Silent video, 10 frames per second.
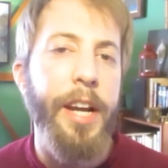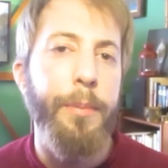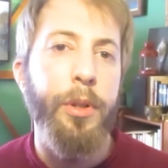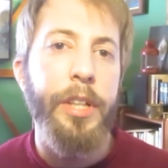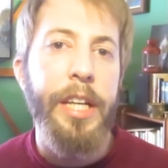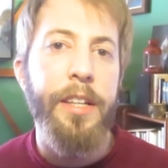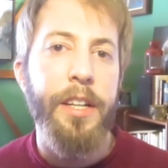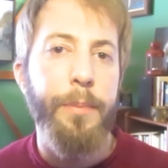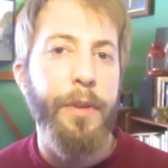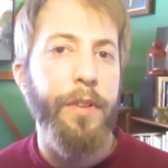animal in
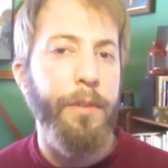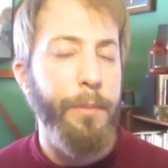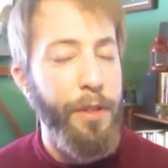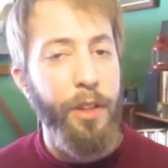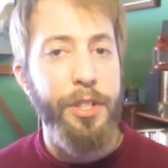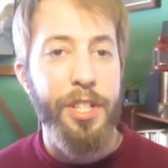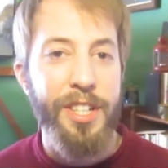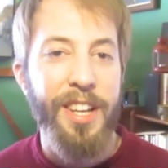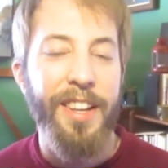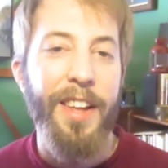their
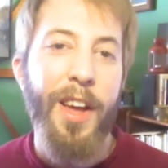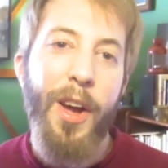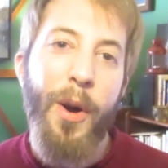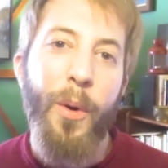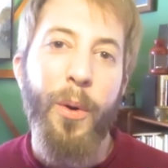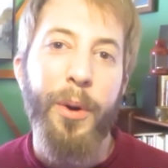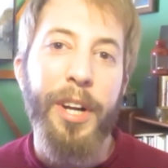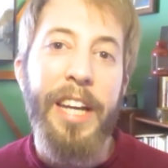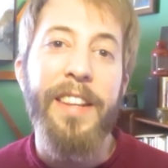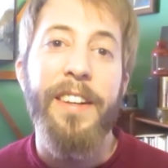mythologies
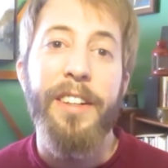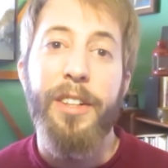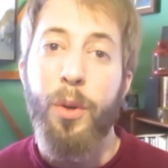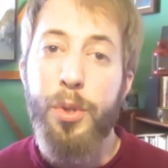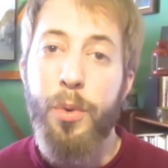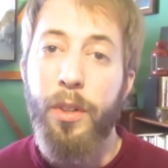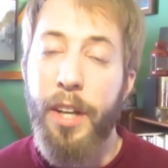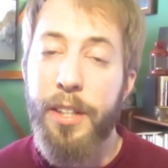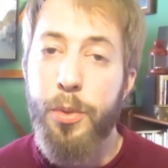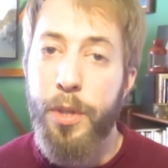or in their cultural
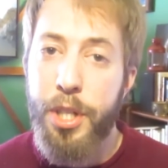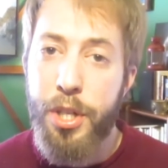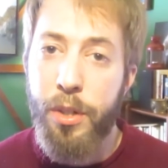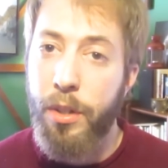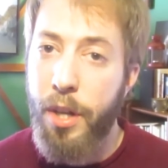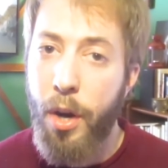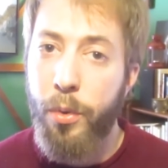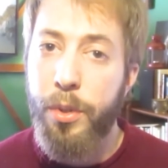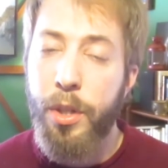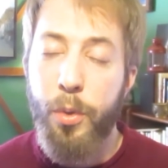and traditional
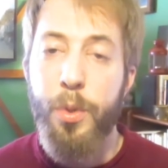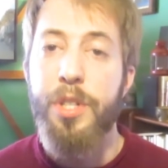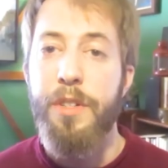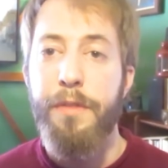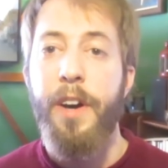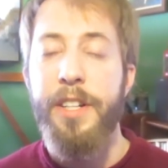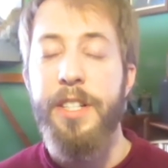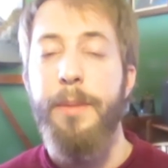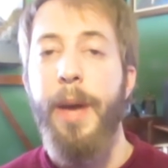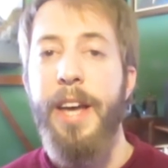code, which
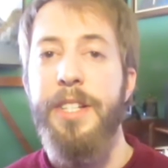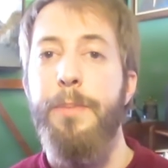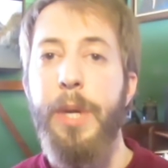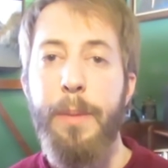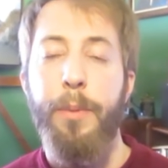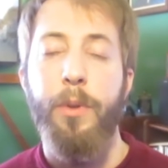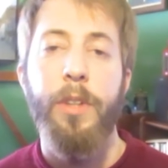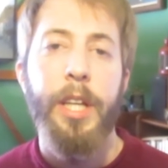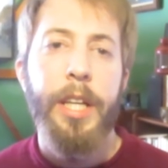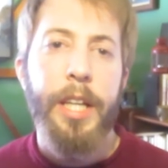defines them as a people,
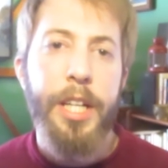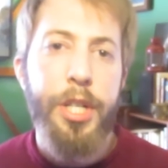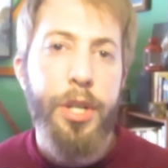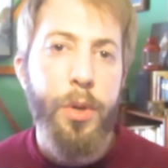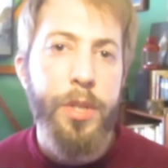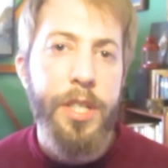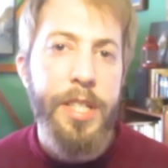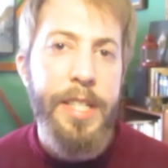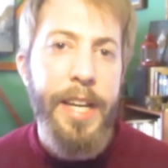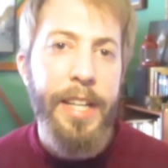it shows
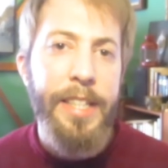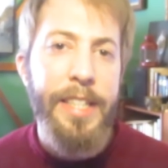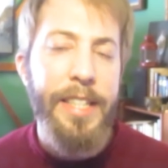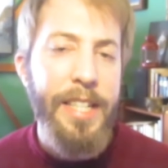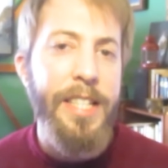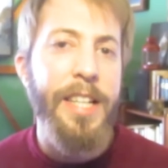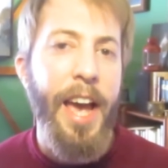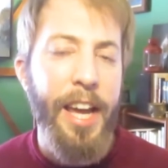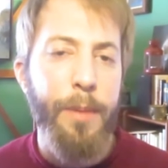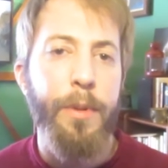us that these
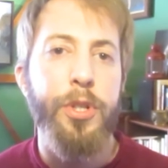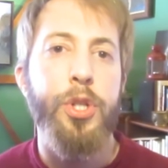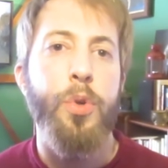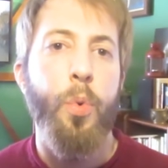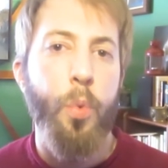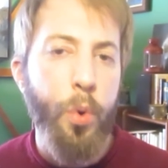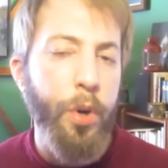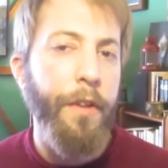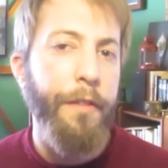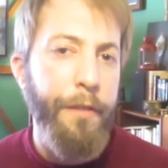animals
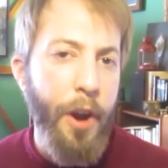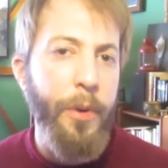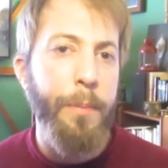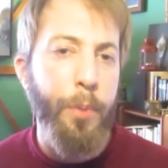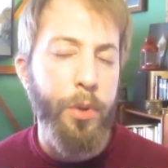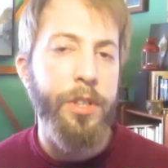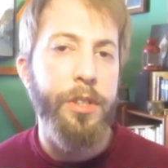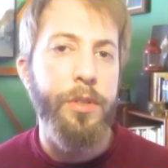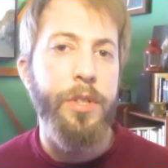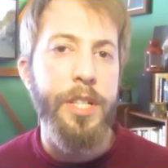were very
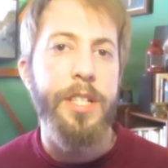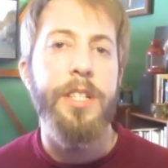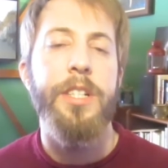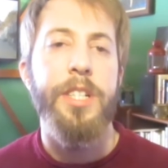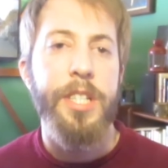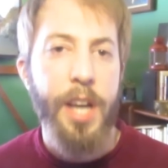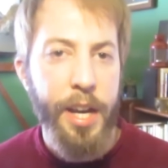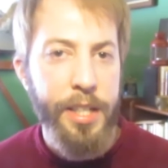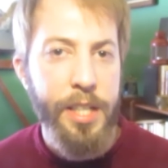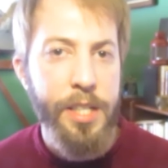important to these
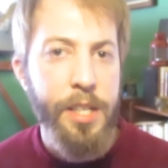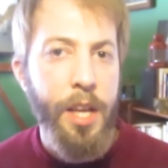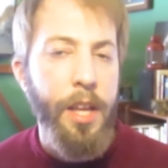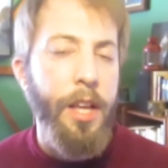societies,